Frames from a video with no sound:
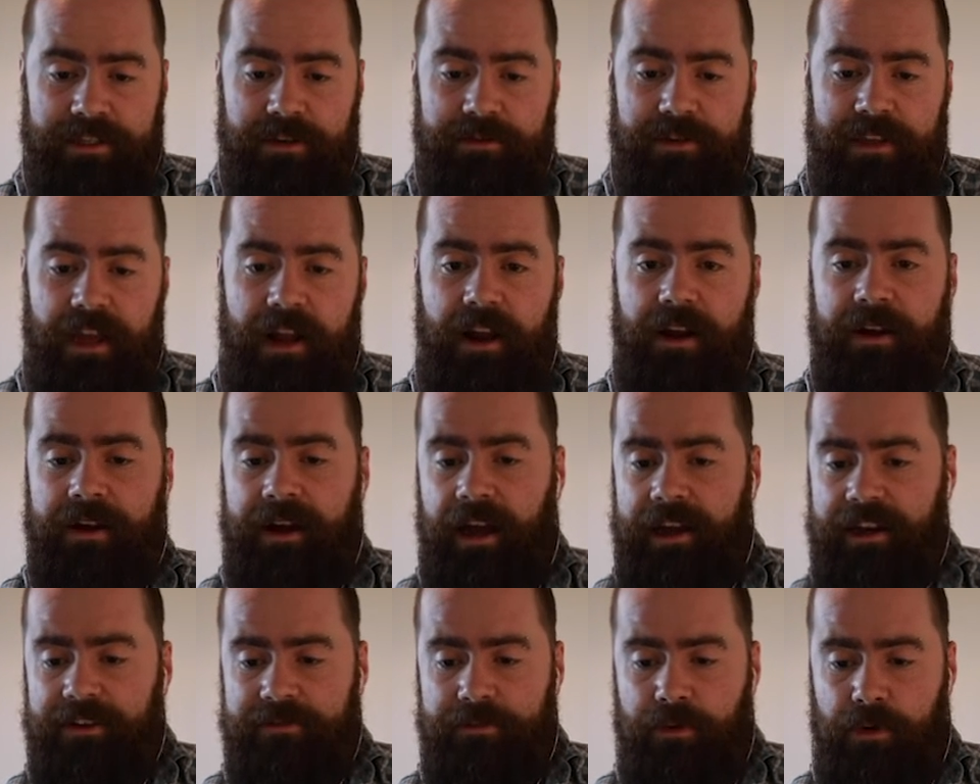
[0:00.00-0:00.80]
So
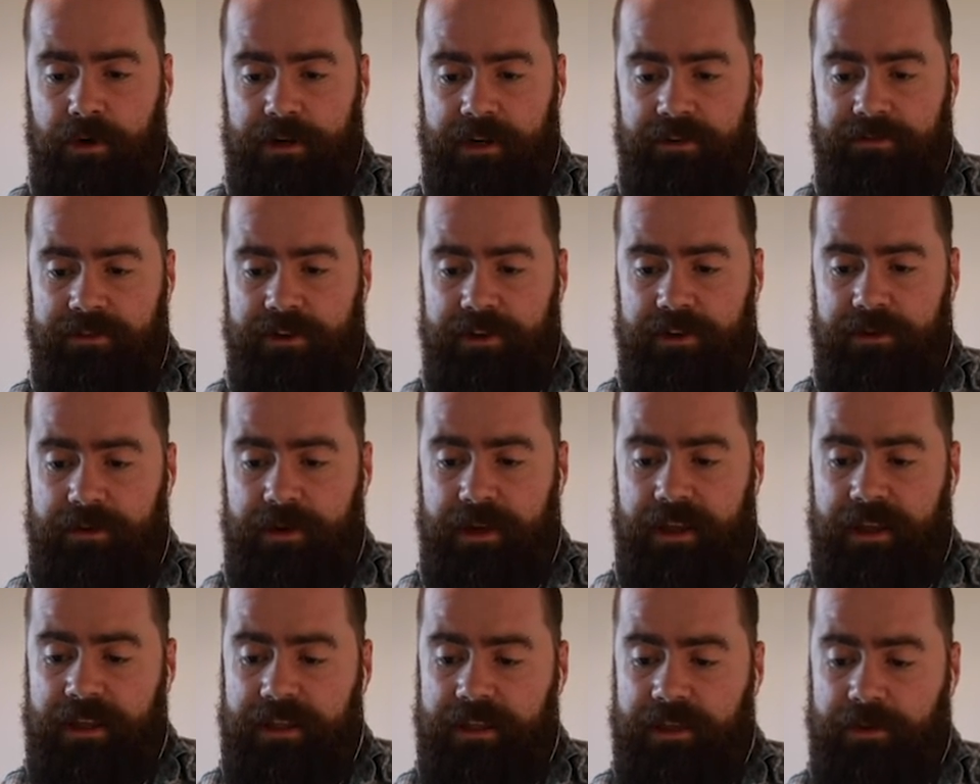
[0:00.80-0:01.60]
their kind of point of
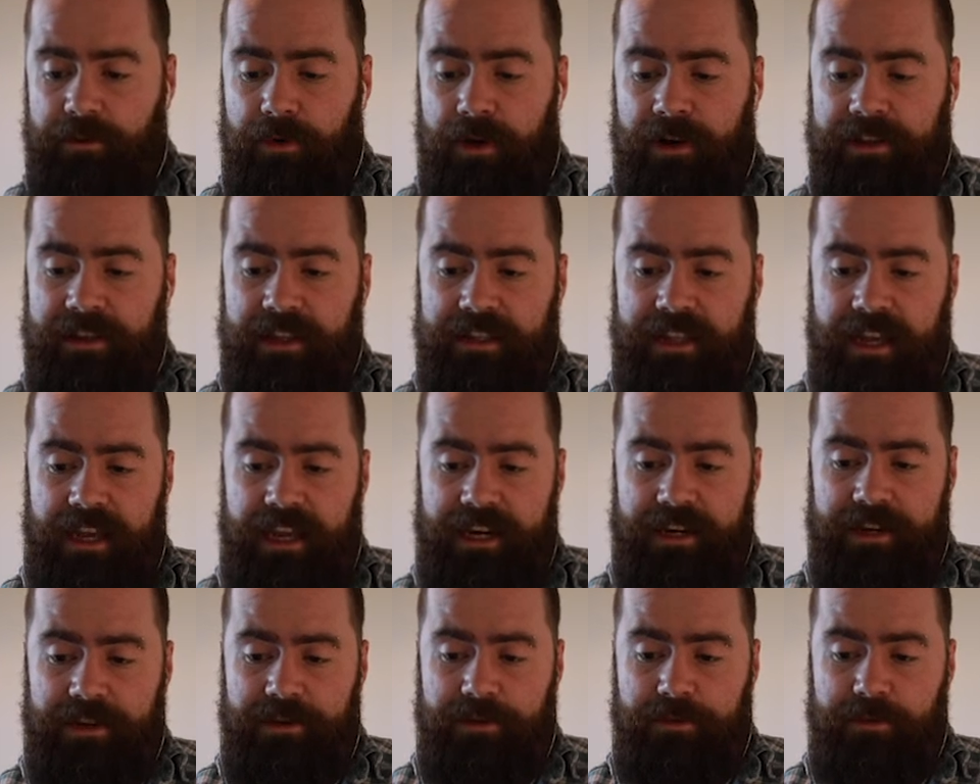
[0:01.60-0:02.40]
view in the work
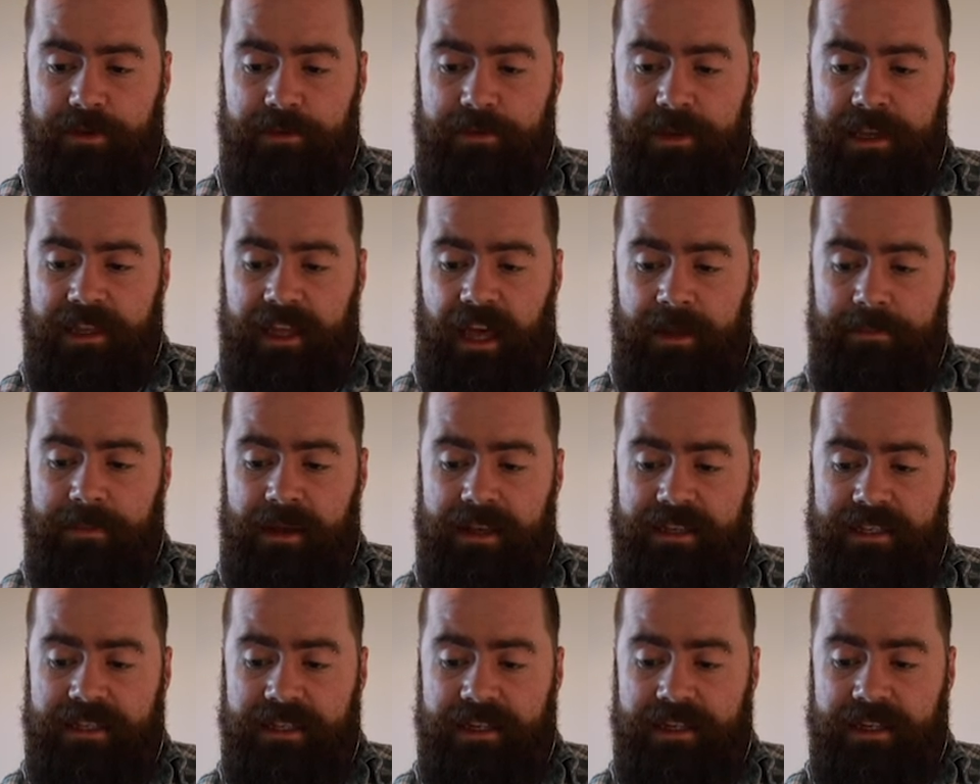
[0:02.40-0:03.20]
that they do
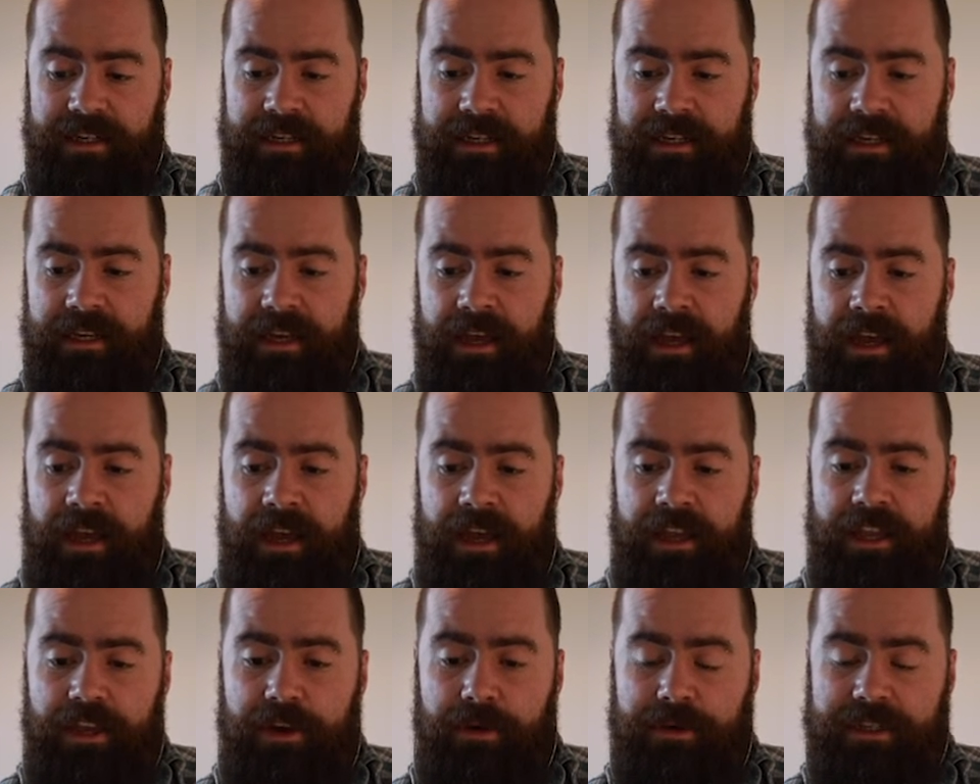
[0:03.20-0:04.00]
would be that
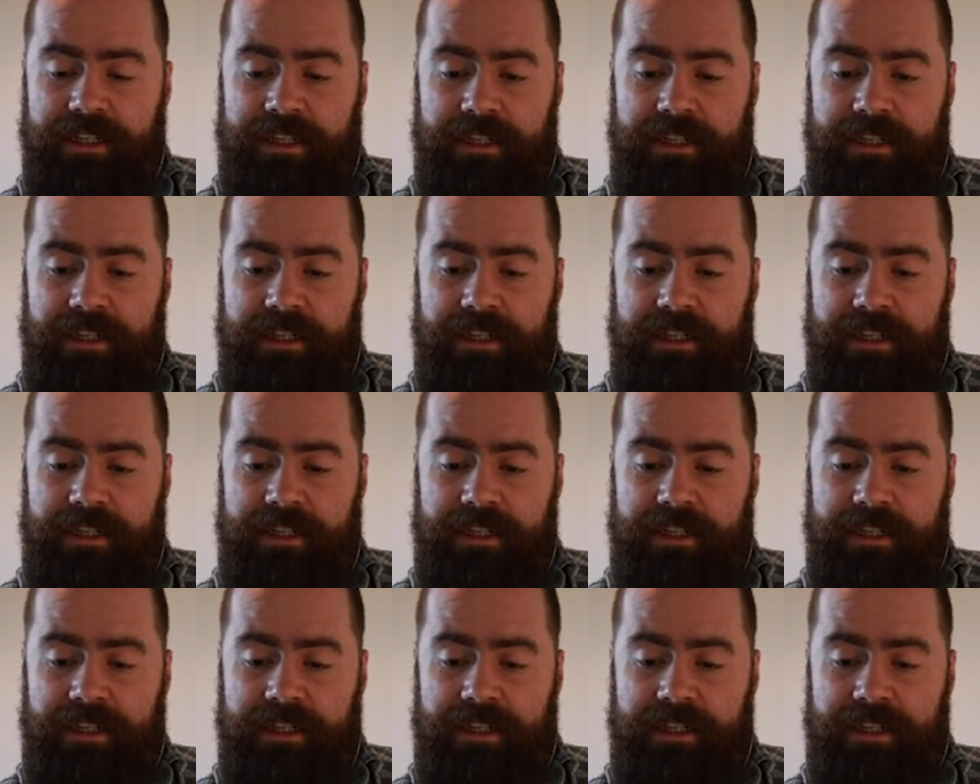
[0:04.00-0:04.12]
basically,